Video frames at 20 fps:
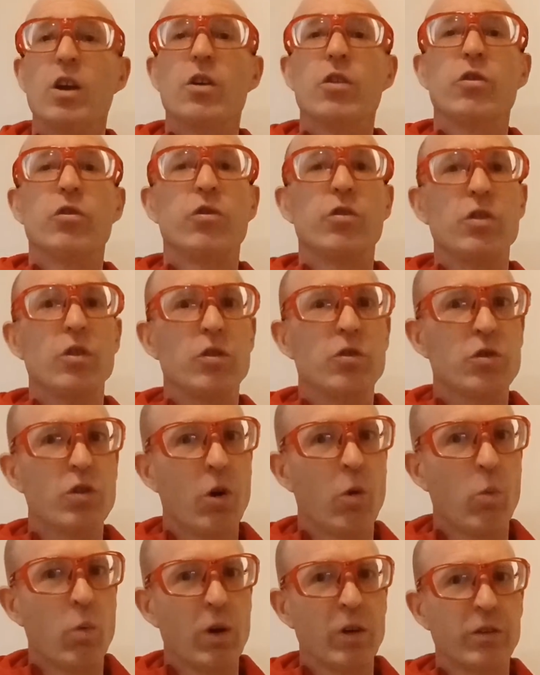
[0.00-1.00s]
So you don't
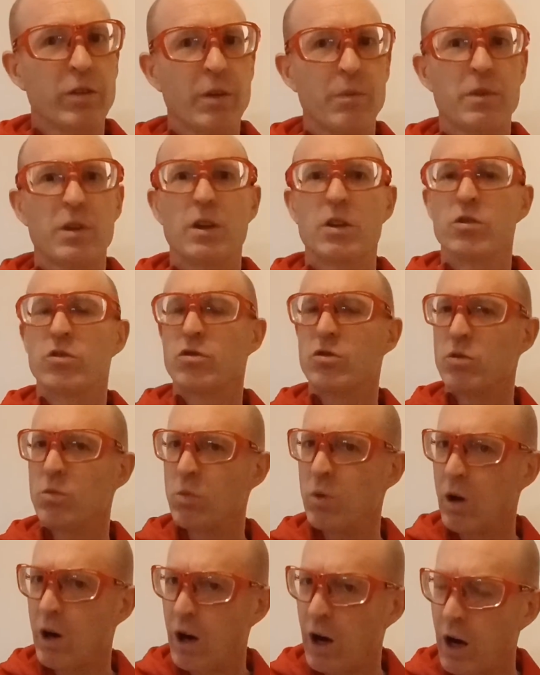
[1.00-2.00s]
want something that's too
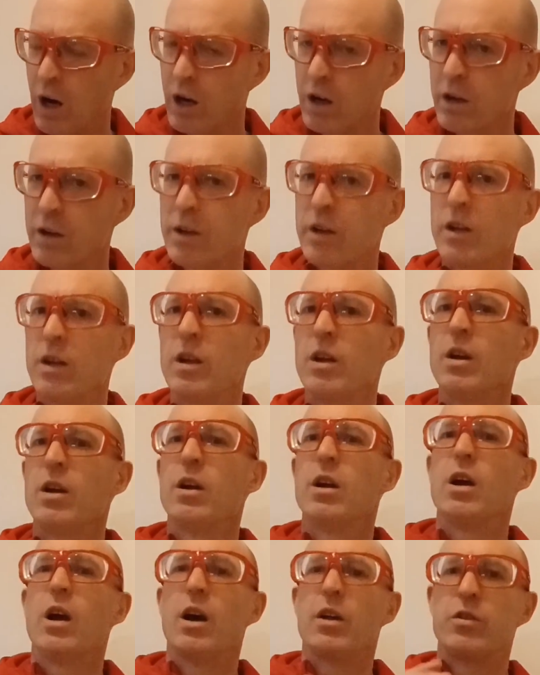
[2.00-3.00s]
hard,
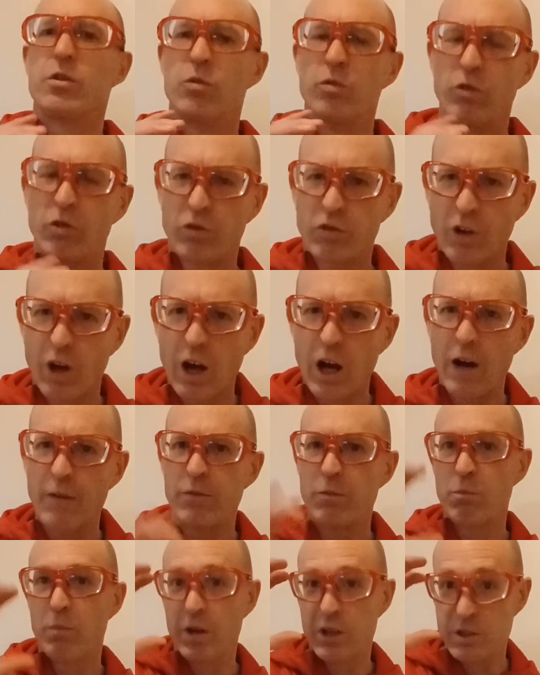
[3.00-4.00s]
too
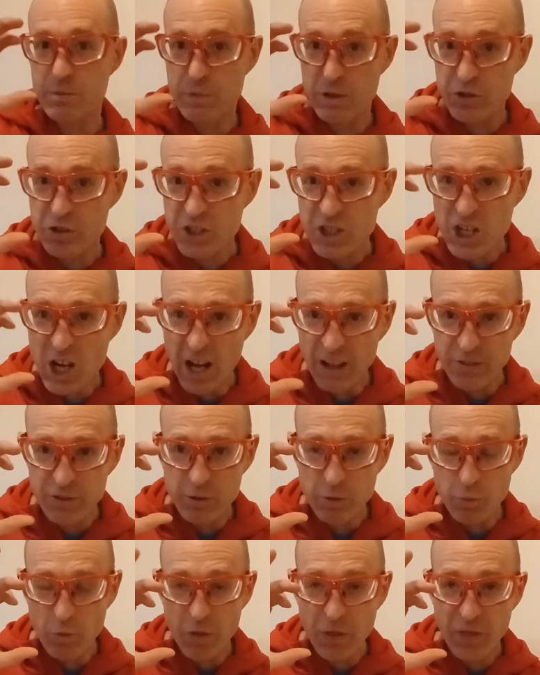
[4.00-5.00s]
soft, but especially not too
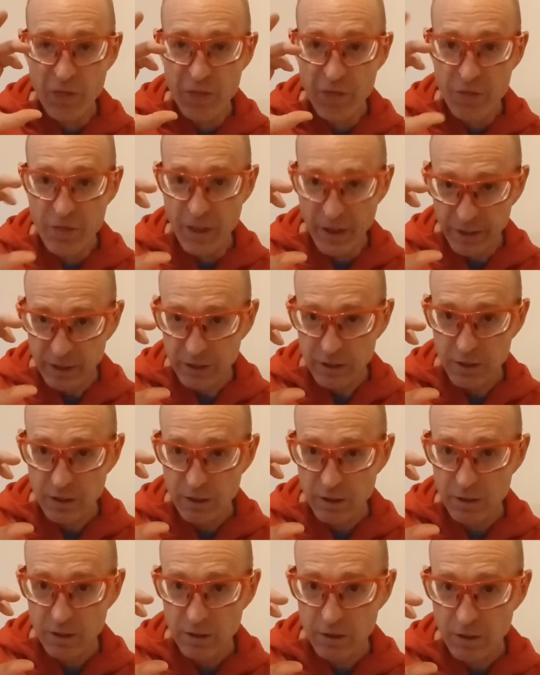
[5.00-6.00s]
thick.
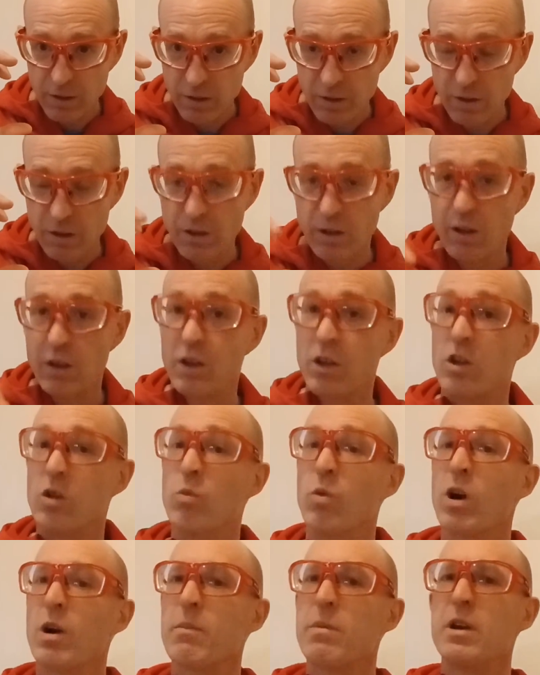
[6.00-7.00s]
You
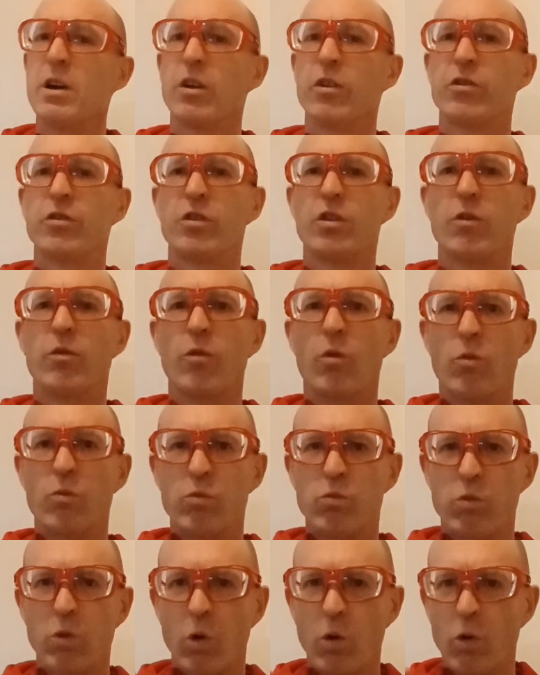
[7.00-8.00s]
want to be able to sort of
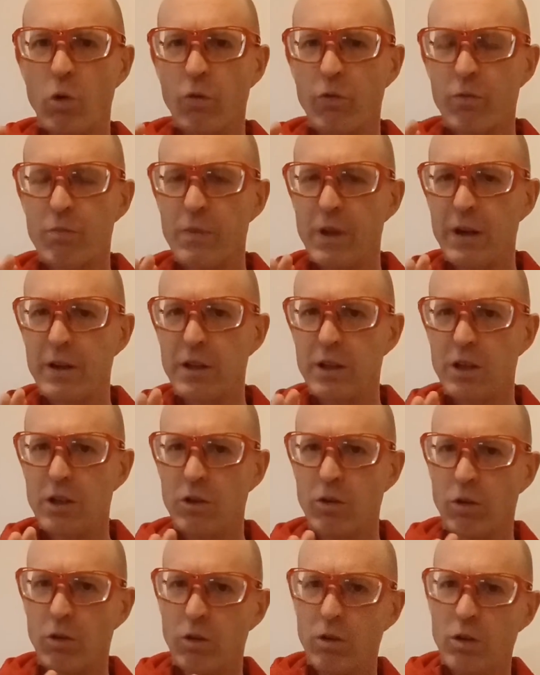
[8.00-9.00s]
roll from that
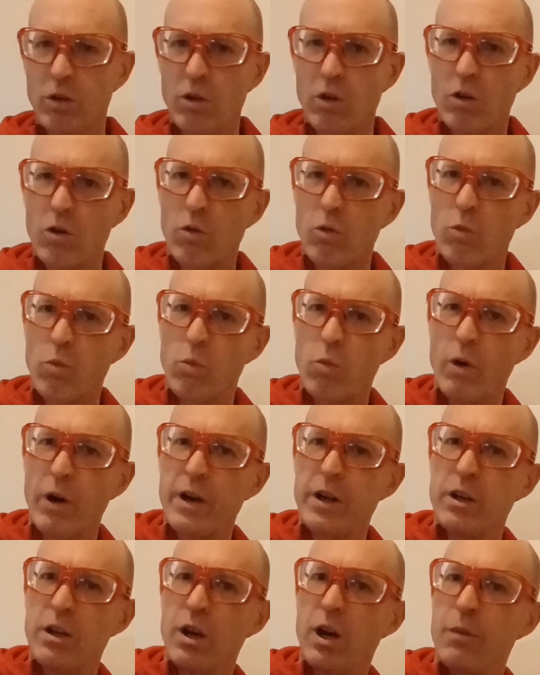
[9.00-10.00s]
heel
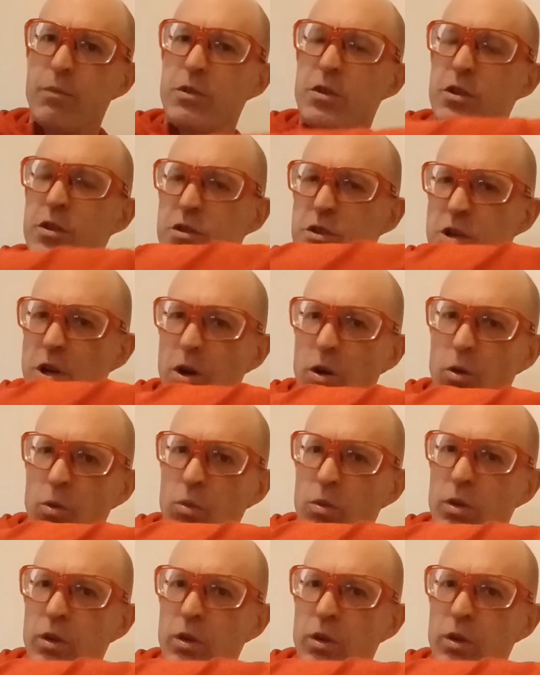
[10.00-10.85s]
right up to the toe.